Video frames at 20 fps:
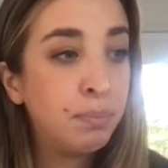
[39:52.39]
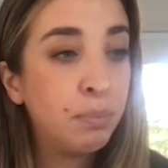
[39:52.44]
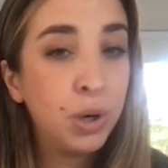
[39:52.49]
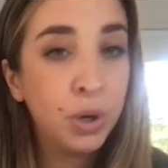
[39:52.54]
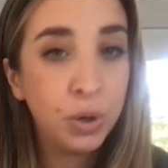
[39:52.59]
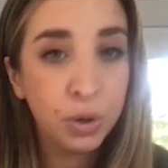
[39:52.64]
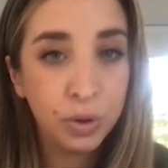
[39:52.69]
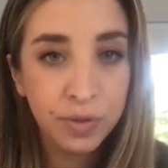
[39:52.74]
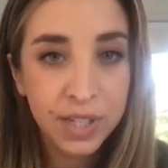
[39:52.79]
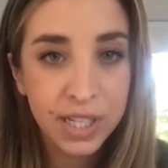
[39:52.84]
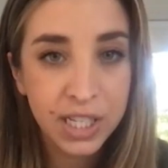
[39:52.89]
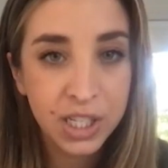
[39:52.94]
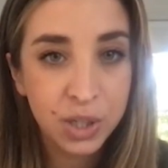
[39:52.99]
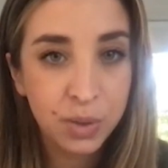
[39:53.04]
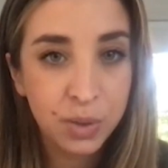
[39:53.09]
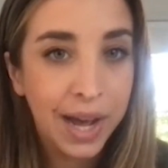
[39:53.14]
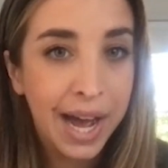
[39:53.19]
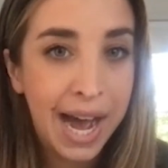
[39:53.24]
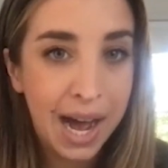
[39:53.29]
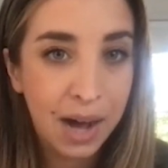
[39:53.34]
moved
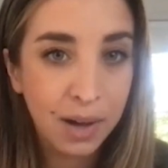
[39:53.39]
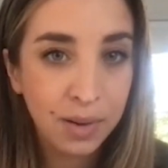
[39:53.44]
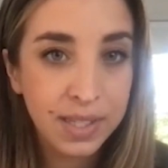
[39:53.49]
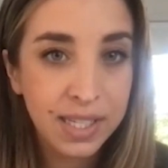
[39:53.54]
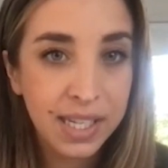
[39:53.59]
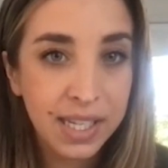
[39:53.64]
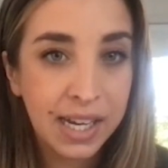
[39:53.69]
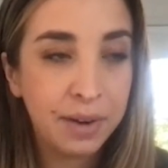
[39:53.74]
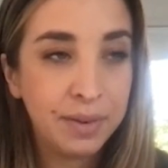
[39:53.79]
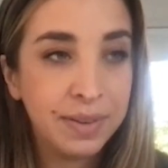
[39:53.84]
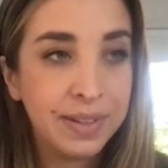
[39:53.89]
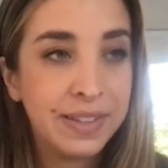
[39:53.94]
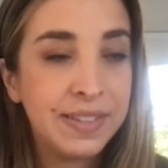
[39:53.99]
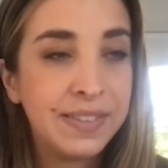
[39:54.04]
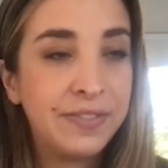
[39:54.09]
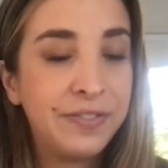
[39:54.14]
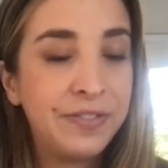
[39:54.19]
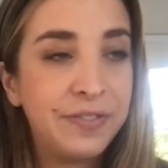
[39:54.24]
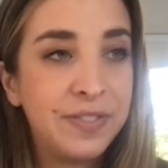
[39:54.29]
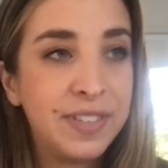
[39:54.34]
into a house and I
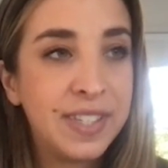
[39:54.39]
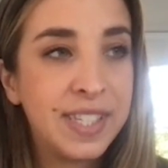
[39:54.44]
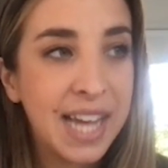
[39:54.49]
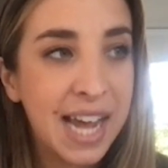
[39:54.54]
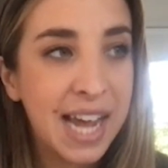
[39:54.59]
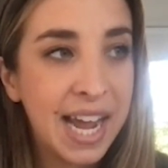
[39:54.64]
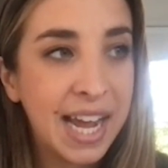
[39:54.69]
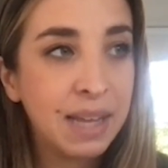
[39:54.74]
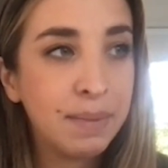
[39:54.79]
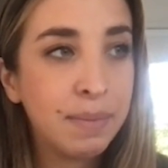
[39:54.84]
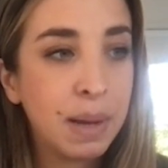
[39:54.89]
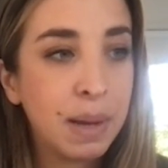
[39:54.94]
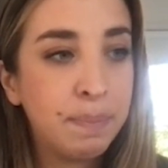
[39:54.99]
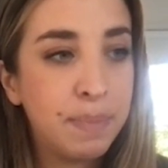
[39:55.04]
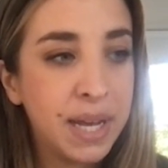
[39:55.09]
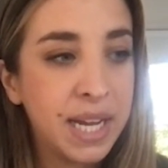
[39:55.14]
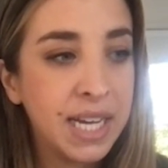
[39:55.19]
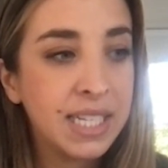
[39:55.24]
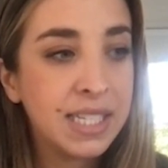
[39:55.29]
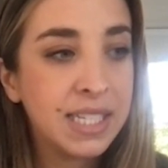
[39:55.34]
would say that my
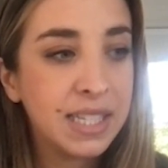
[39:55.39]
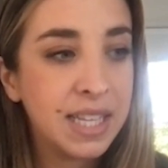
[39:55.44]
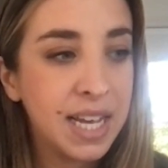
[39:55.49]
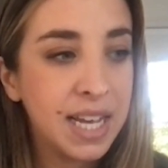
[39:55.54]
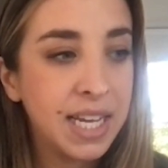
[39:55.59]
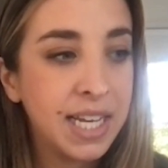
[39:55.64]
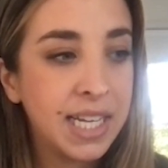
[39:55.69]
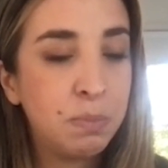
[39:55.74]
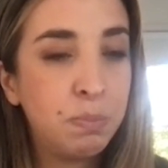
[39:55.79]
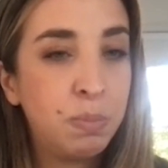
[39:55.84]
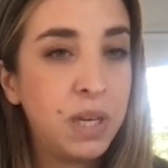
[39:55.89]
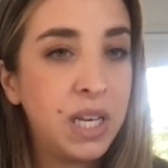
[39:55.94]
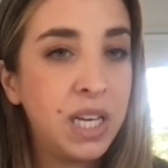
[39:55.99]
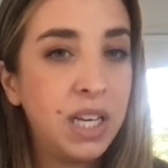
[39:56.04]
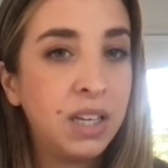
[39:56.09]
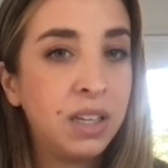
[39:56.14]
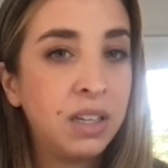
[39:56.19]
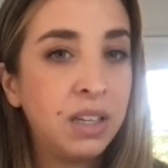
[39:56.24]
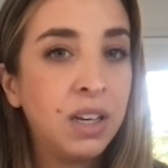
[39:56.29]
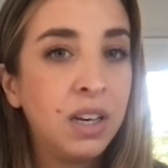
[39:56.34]
biggest thing is
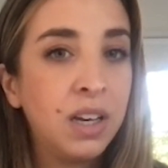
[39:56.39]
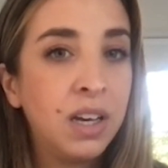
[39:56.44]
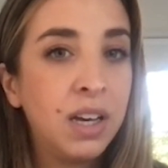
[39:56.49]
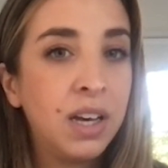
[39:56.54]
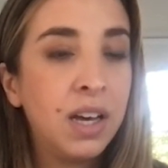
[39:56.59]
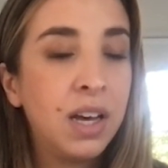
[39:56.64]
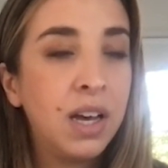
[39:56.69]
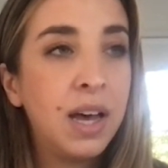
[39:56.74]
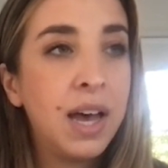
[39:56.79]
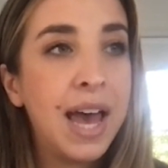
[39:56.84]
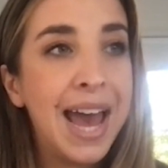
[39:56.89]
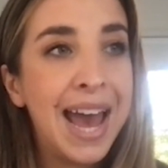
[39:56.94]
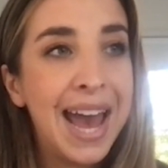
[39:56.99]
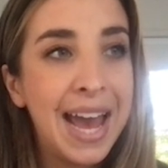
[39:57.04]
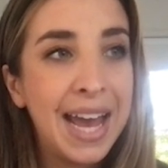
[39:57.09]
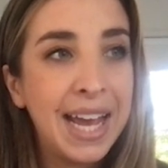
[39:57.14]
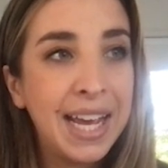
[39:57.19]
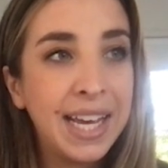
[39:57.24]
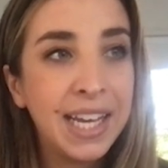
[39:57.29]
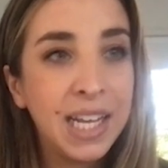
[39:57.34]
being
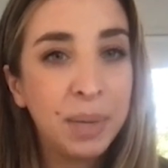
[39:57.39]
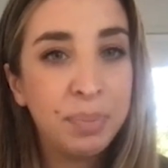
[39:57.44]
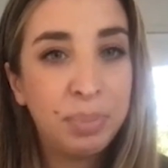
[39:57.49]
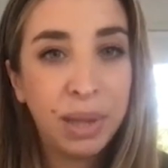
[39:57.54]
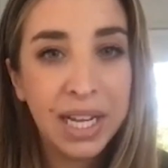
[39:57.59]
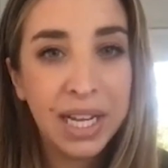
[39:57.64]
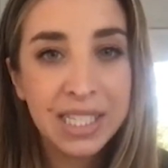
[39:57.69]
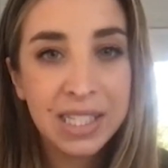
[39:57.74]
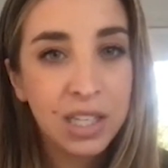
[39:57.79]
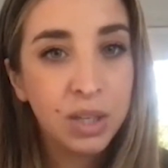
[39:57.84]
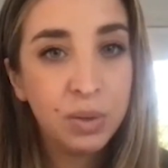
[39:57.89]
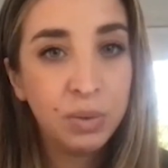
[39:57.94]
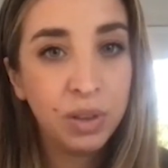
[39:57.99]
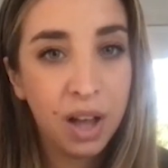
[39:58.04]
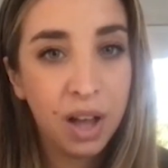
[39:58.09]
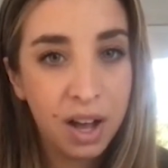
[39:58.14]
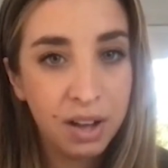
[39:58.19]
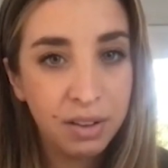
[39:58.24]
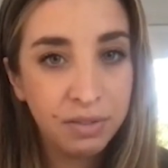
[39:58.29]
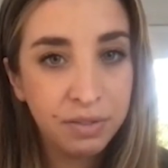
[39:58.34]
in a place that you
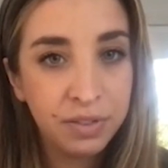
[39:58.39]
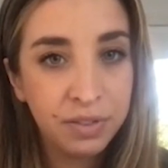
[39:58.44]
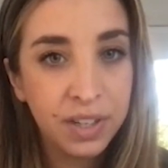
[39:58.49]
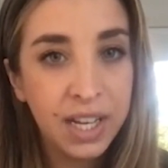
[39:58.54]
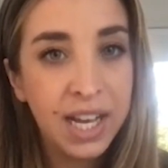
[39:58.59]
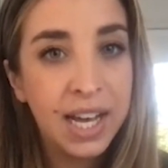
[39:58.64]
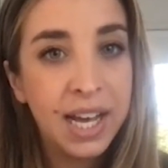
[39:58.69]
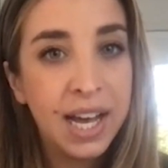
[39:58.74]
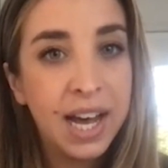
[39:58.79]
love.